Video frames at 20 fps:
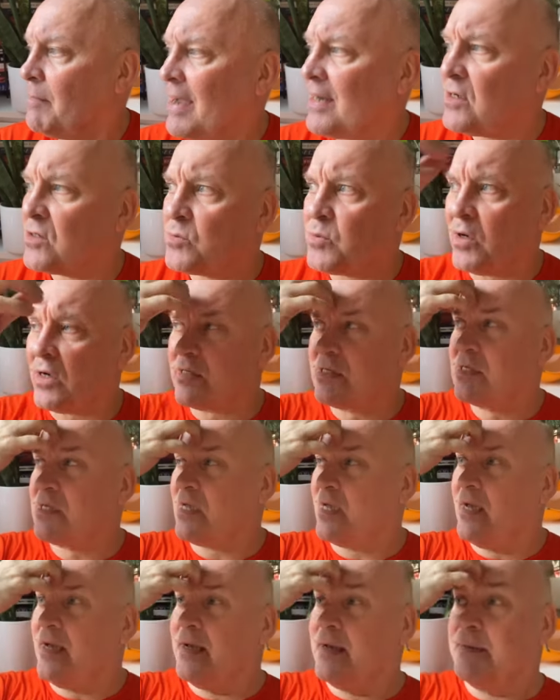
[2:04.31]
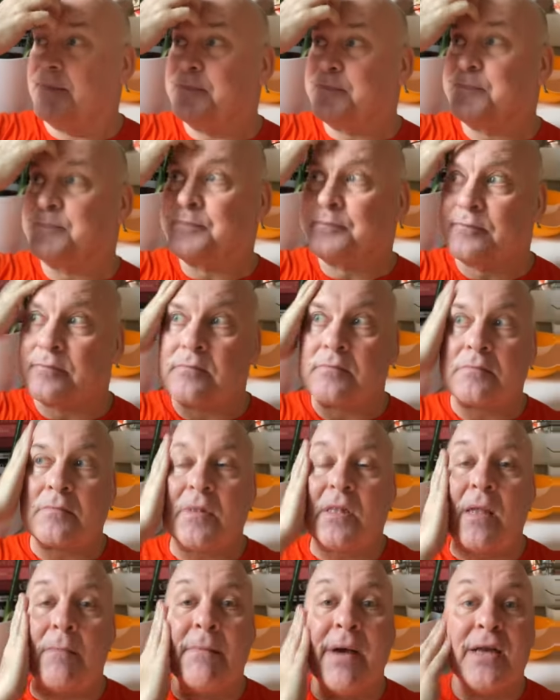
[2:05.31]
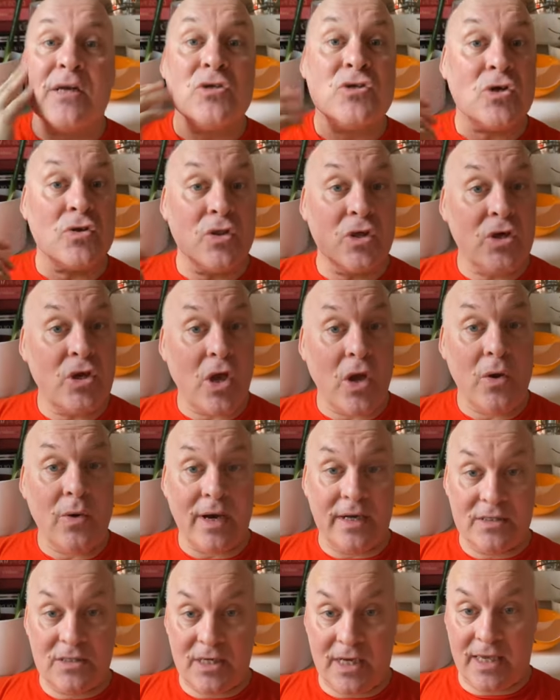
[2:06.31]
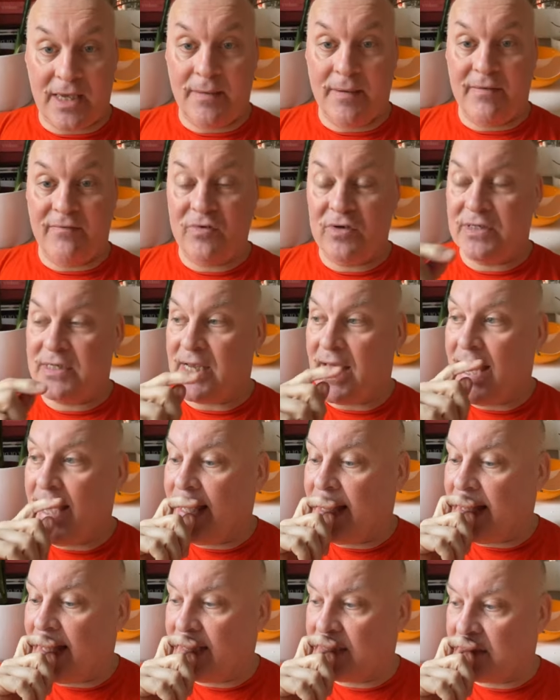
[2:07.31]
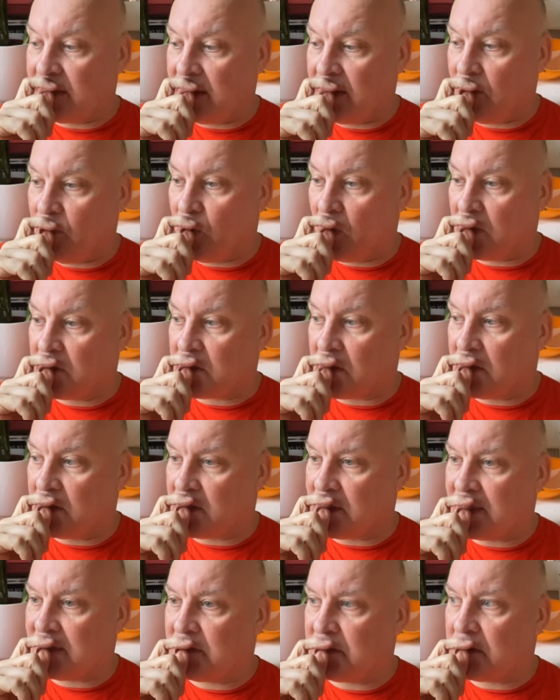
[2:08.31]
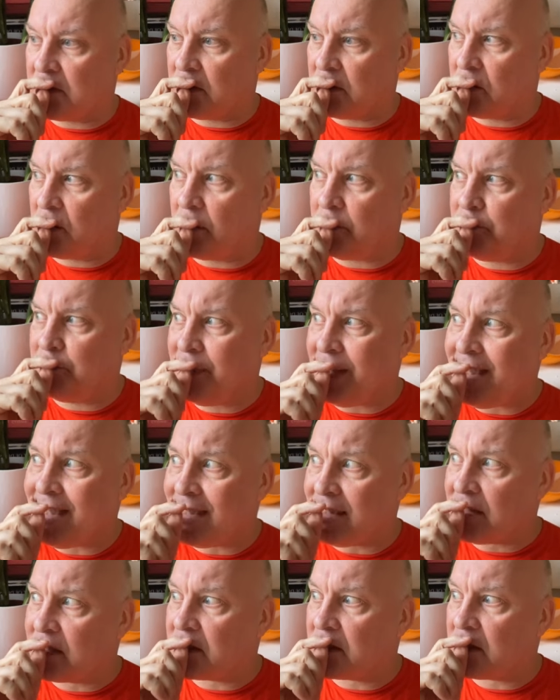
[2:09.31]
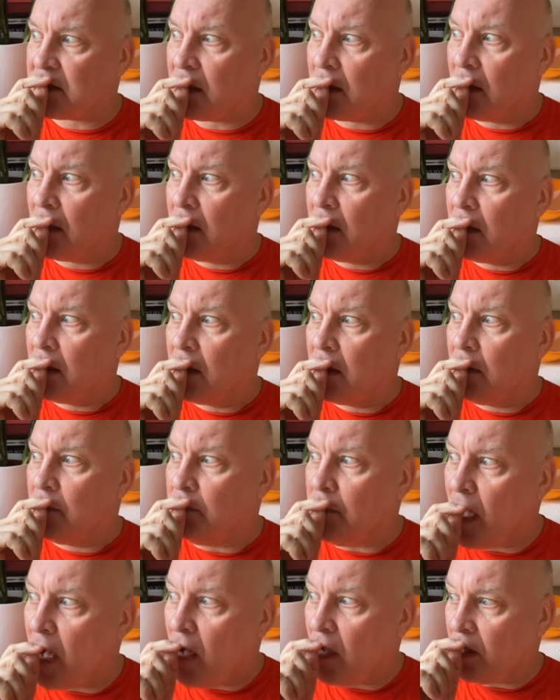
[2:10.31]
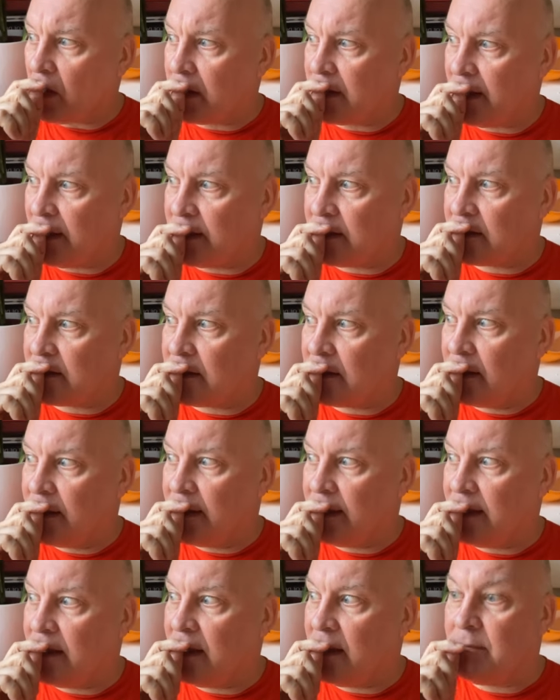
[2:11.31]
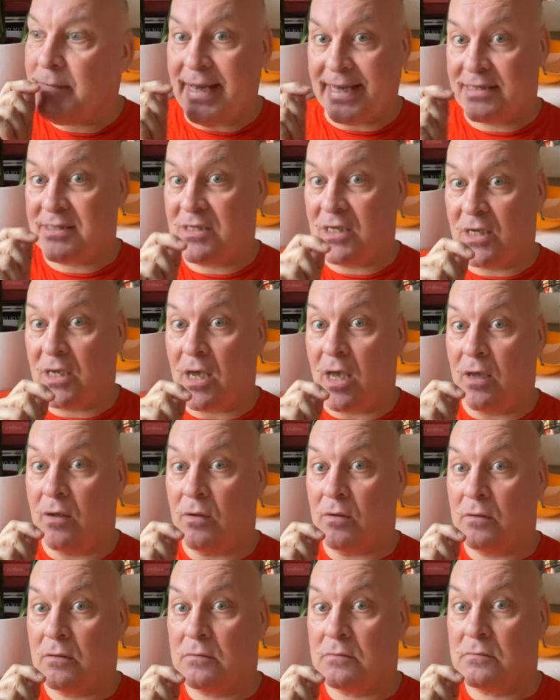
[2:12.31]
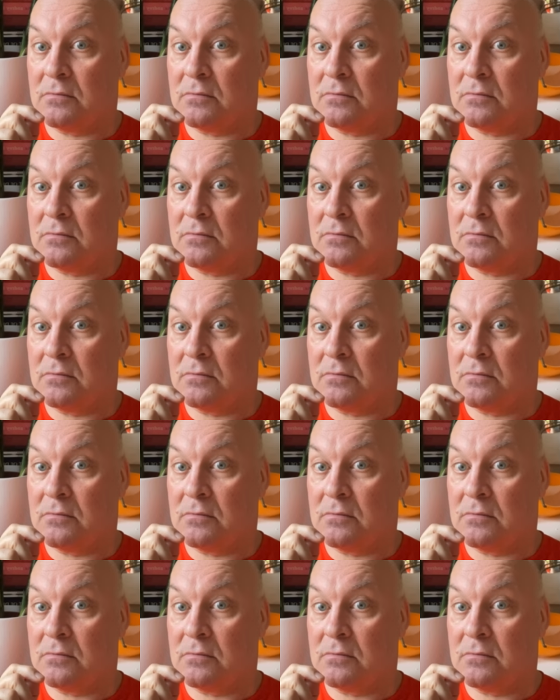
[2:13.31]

Magnus on the go. I check him every day and he was at the biggest market in Mexico.